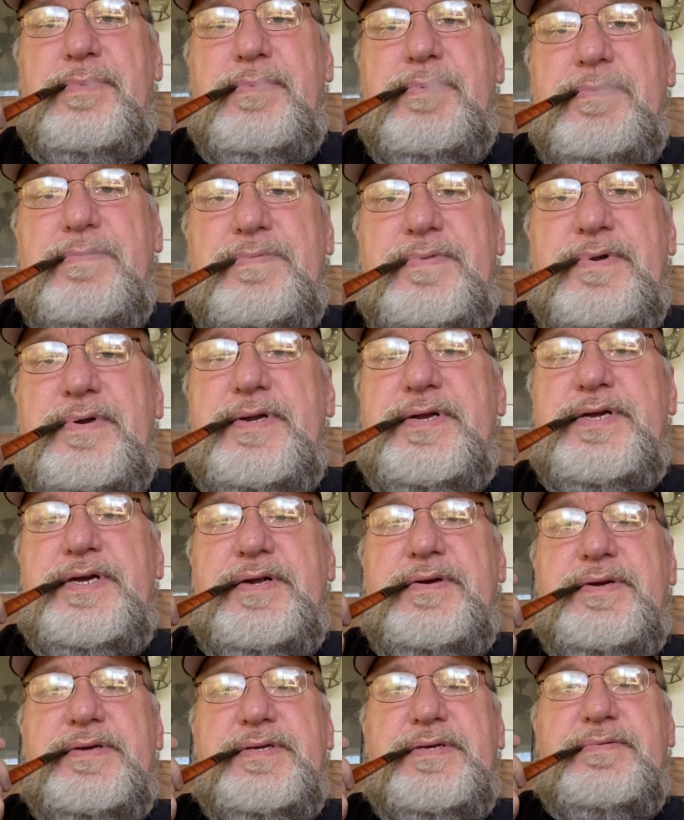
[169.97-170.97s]
Very
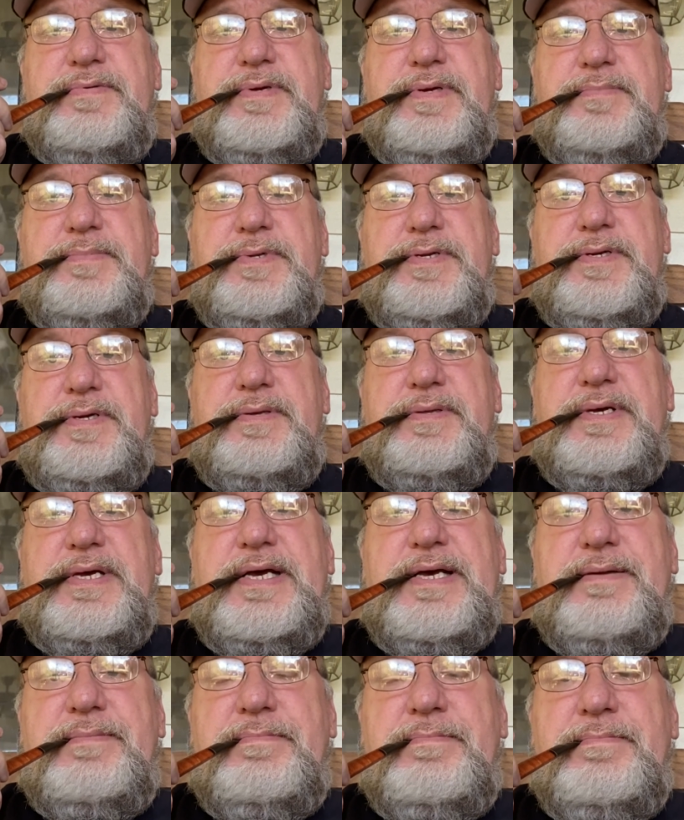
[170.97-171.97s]
generous of him to do that.